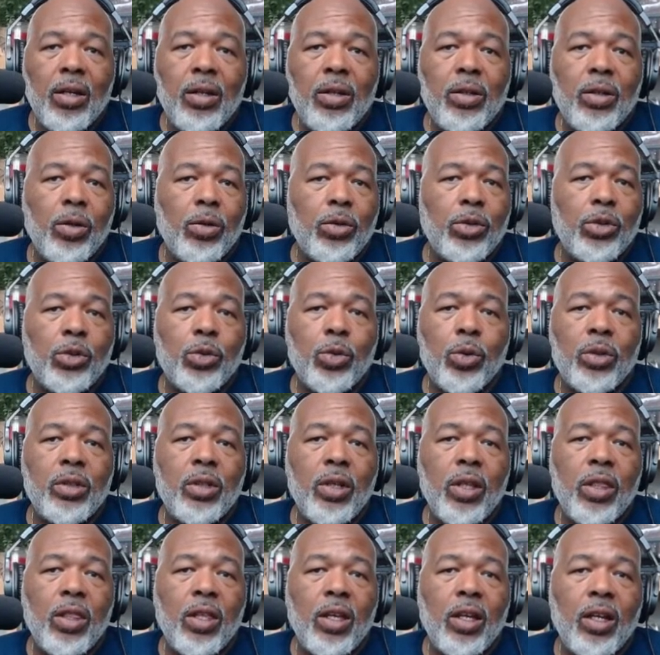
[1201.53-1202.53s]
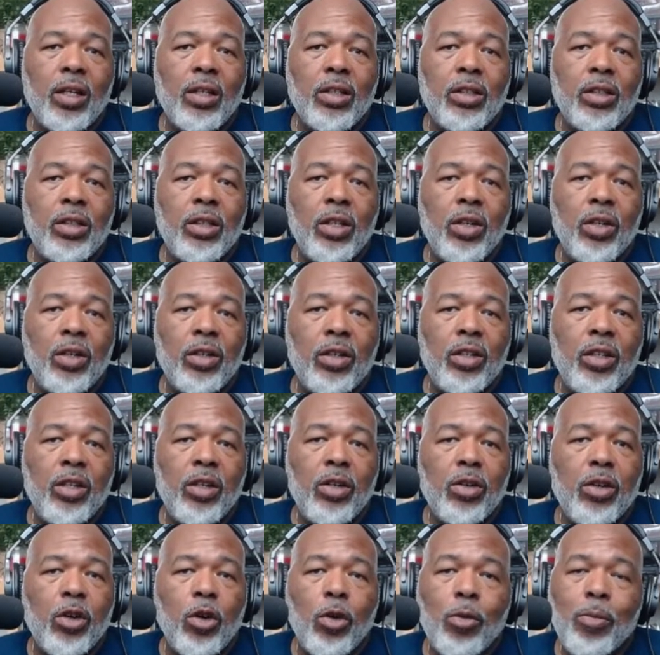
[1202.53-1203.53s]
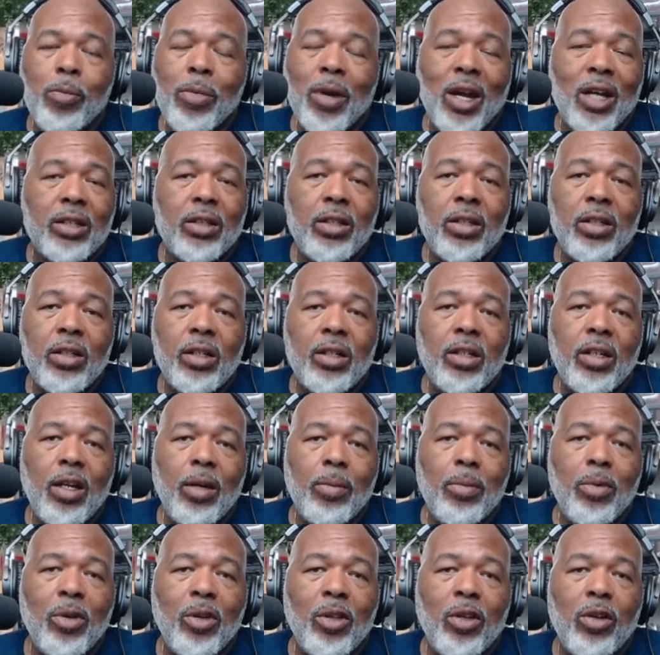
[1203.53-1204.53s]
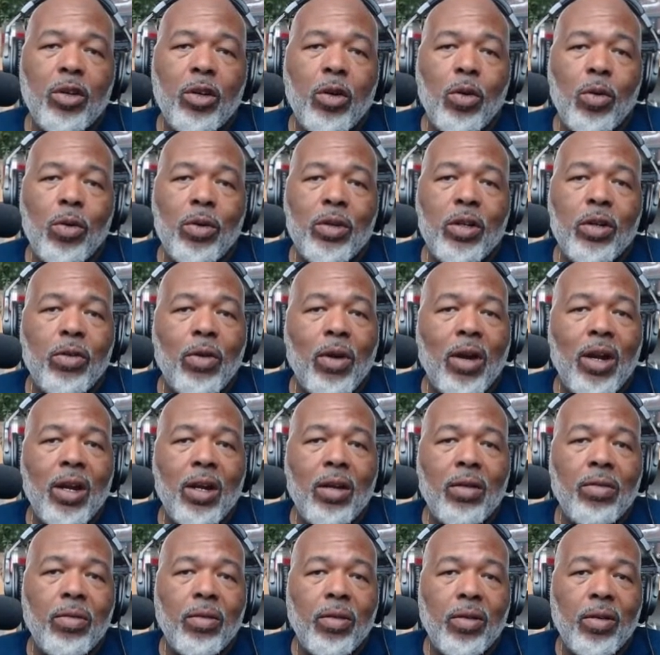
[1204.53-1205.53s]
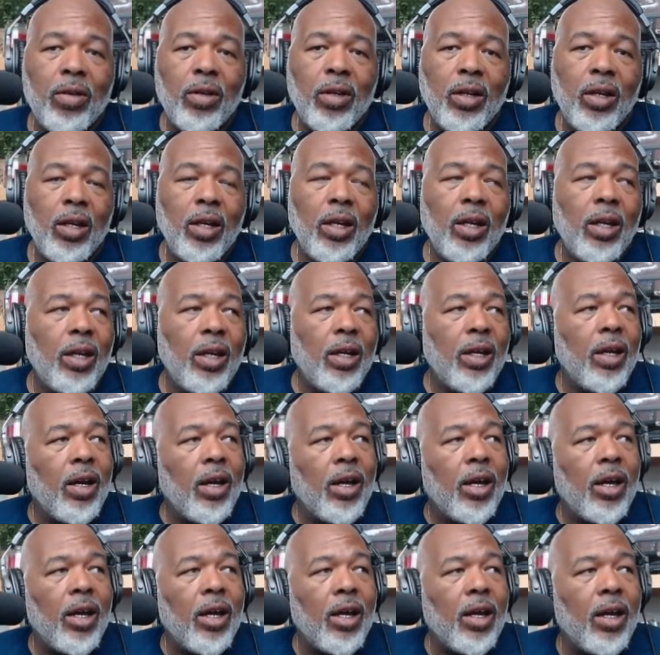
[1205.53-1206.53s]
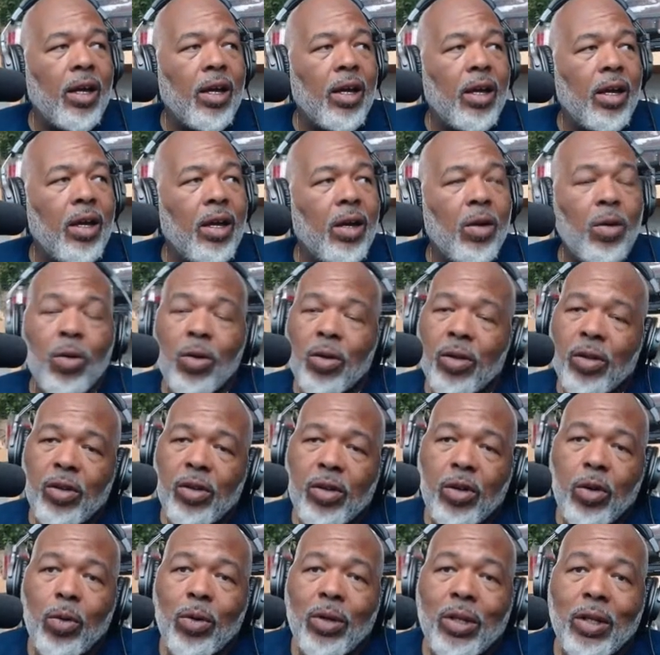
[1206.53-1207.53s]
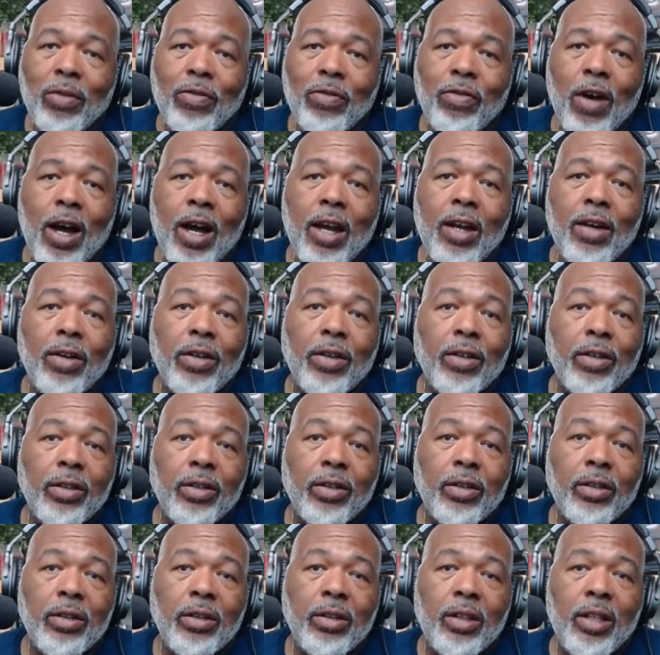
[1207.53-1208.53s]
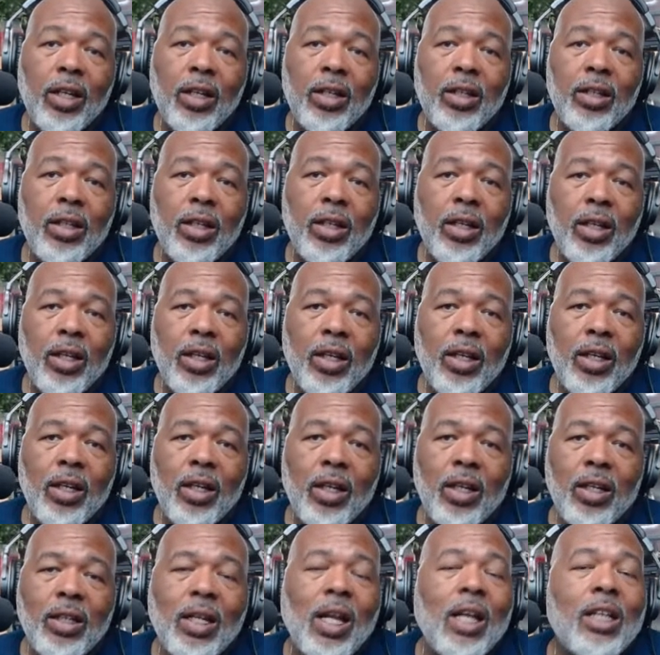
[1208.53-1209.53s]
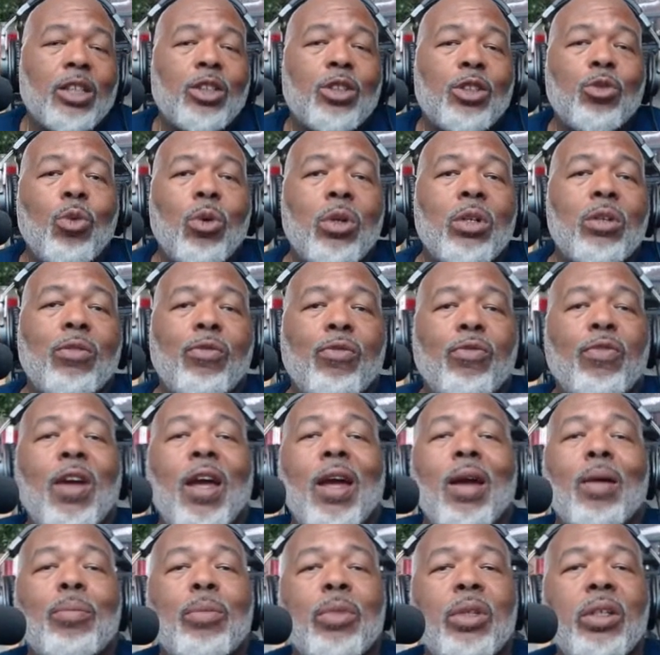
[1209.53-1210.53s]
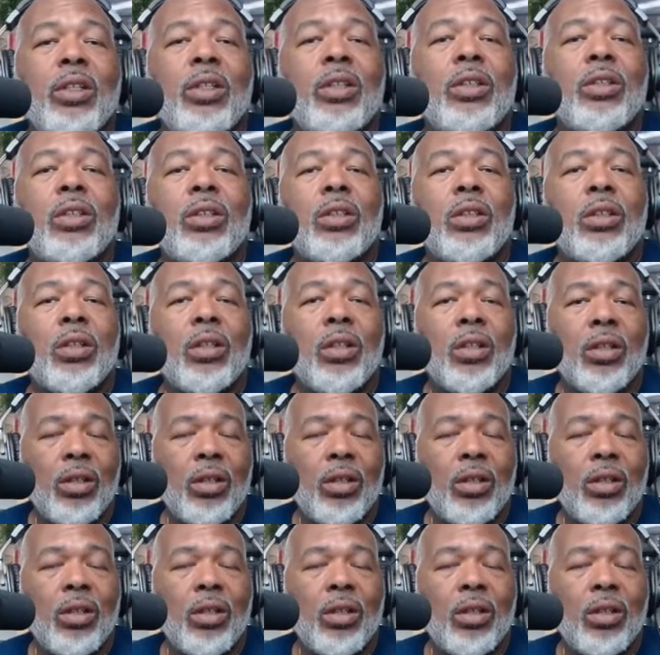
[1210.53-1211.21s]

those sorts of things. They'll go back to the club, or they'll go in the grave, or they'll go in the fire. That's what families